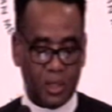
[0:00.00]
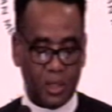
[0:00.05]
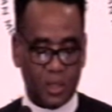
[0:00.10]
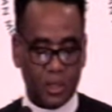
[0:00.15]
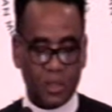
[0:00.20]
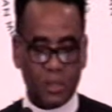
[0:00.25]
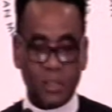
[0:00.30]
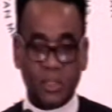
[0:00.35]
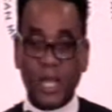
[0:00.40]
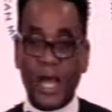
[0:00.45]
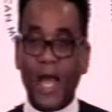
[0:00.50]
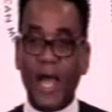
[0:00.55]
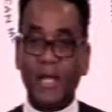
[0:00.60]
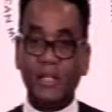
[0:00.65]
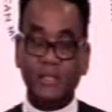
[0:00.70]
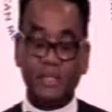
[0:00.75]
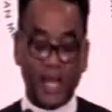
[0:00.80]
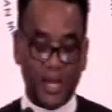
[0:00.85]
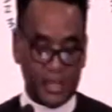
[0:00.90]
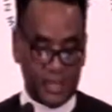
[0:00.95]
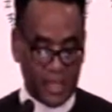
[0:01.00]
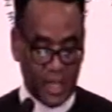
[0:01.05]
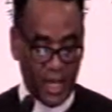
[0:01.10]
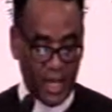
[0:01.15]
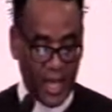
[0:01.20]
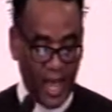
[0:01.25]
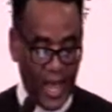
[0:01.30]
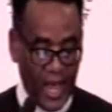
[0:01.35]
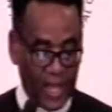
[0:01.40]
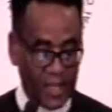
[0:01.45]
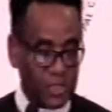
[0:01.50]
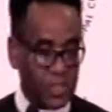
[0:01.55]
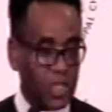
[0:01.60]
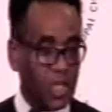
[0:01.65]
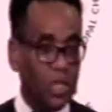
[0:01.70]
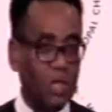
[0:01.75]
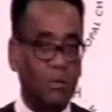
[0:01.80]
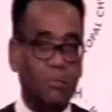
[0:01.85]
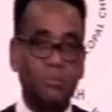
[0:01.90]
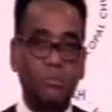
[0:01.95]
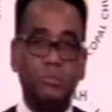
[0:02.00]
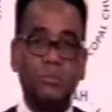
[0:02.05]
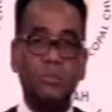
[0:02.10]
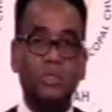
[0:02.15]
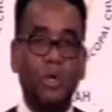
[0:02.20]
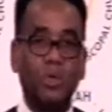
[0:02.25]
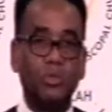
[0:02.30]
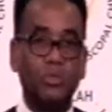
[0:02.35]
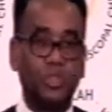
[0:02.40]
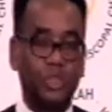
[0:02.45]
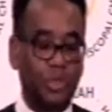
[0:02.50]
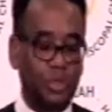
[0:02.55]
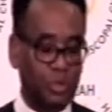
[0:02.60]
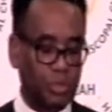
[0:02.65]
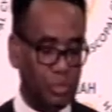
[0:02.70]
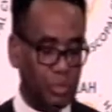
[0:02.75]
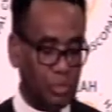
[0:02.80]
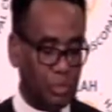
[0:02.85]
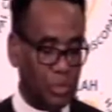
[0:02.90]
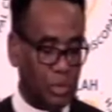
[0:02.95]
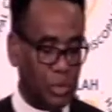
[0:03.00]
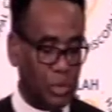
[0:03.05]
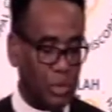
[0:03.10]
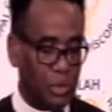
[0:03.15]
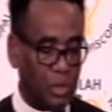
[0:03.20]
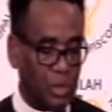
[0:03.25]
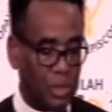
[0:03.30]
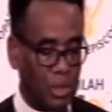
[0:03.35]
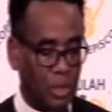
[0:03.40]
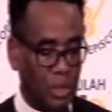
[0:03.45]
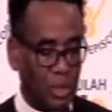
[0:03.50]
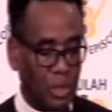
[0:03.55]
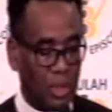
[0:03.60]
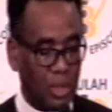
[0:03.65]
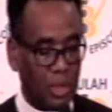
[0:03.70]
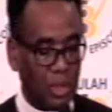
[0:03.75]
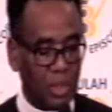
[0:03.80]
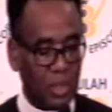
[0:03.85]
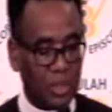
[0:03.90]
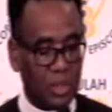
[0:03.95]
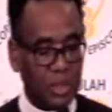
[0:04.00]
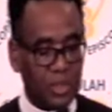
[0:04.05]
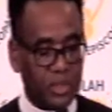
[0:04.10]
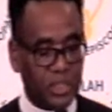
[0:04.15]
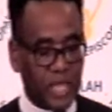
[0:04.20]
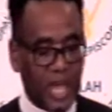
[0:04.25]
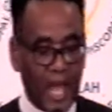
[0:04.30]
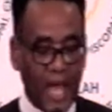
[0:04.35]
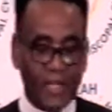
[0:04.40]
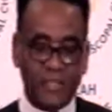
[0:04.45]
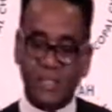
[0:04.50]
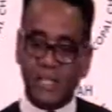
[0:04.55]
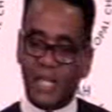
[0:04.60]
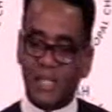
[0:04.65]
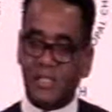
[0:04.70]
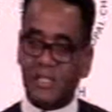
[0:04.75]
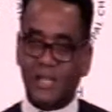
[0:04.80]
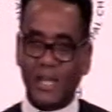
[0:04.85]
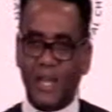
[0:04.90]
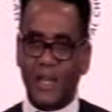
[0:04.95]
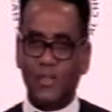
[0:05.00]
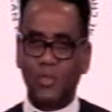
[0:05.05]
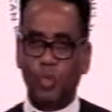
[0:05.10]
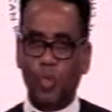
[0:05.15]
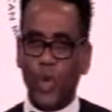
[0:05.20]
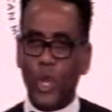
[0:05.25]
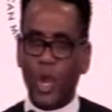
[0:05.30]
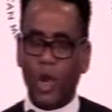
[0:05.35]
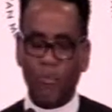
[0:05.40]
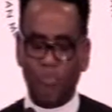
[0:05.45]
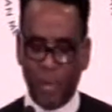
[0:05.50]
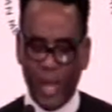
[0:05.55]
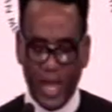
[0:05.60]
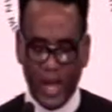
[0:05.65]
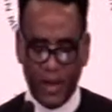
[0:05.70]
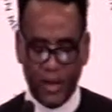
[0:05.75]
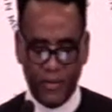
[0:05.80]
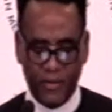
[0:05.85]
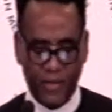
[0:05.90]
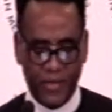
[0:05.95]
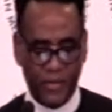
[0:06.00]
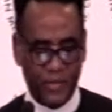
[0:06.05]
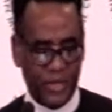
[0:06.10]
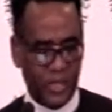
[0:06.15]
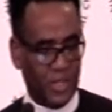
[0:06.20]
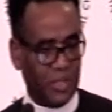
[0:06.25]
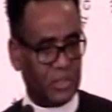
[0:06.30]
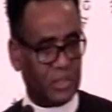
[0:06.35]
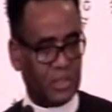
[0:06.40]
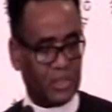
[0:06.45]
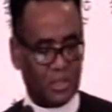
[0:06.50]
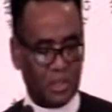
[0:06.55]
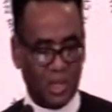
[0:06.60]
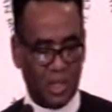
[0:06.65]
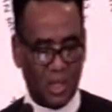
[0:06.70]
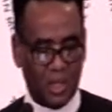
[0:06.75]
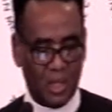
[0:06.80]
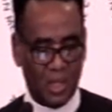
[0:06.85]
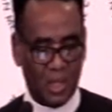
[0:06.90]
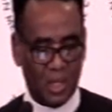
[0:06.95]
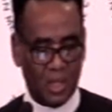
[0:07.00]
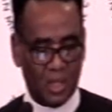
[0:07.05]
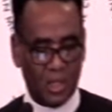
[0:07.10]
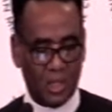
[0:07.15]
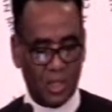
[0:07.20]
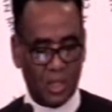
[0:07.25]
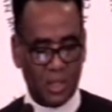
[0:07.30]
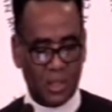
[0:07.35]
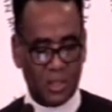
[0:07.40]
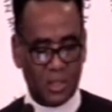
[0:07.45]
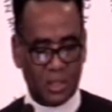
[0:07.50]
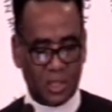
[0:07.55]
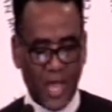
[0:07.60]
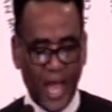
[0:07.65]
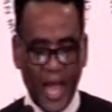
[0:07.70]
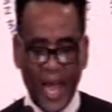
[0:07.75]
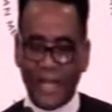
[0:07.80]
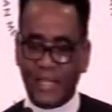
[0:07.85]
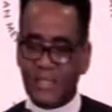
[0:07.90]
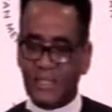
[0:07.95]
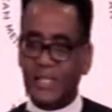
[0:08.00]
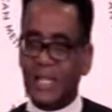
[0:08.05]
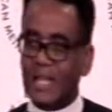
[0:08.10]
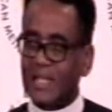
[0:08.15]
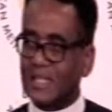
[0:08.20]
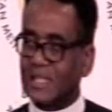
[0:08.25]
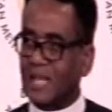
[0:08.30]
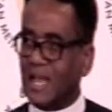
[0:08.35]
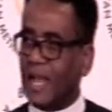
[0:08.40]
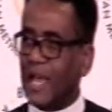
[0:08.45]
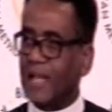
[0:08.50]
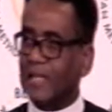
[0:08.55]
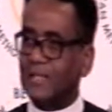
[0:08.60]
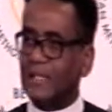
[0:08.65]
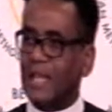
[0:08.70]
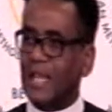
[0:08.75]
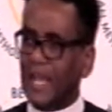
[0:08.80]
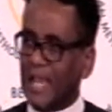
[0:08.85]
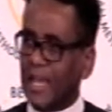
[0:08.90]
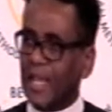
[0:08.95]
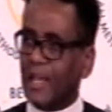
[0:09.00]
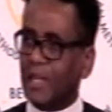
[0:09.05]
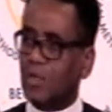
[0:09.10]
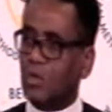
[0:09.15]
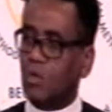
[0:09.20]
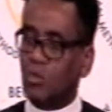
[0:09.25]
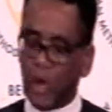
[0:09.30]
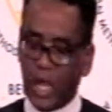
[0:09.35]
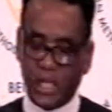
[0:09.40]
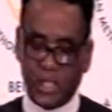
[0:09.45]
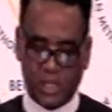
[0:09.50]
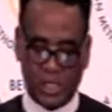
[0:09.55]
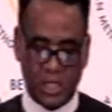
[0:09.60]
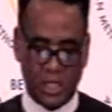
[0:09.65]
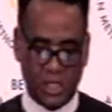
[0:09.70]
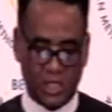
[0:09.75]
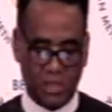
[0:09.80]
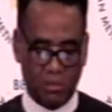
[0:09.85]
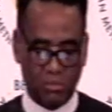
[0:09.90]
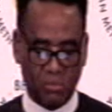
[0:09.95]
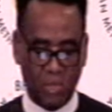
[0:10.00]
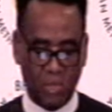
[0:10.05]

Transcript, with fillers: Signs that say, hands up, don't shoot. Signs that says, we are better than this signs that says end racism.